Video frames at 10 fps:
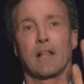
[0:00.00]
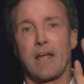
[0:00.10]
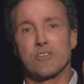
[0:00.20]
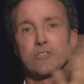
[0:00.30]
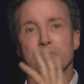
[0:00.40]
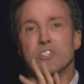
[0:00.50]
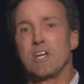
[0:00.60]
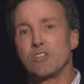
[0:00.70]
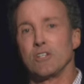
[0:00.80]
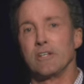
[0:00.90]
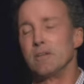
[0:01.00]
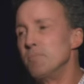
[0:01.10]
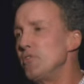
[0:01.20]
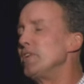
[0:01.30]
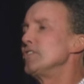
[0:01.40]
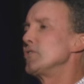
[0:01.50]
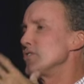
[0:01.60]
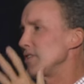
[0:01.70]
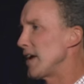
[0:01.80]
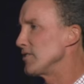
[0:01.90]
classroom scheduling and move it into a
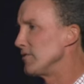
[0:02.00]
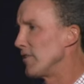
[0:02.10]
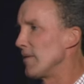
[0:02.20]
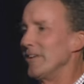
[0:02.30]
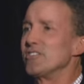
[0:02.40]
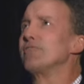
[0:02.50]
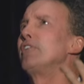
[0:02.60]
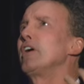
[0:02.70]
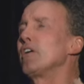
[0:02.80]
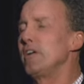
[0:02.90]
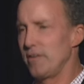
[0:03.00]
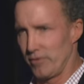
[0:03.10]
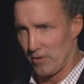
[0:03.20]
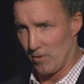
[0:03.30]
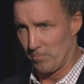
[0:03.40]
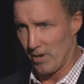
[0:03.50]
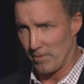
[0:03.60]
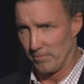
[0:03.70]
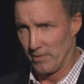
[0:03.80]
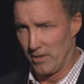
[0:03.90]
SaaS environment is a very difficult
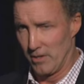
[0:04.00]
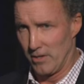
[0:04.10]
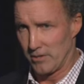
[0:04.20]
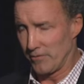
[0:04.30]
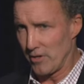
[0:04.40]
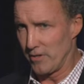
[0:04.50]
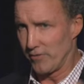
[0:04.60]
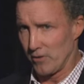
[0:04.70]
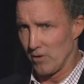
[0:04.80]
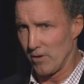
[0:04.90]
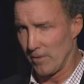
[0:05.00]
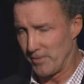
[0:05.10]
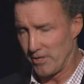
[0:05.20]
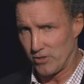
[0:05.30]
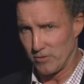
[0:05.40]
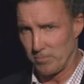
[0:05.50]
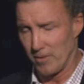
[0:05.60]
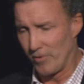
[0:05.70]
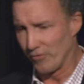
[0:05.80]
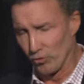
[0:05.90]
problem. It's a very difficult computational
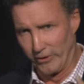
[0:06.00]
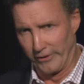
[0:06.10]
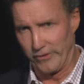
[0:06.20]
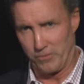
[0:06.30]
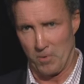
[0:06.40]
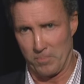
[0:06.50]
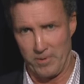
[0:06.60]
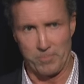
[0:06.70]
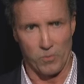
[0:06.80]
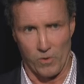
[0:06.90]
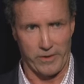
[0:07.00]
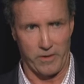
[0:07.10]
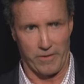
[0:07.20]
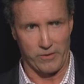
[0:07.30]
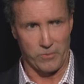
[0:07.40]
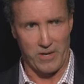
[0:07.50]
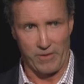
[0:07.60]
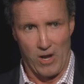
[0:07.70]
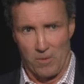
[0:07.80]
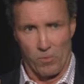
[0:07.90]
problem. We have really smart people working on this. We
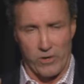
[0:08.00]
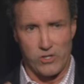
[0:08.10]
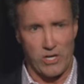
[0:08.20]
have Maureen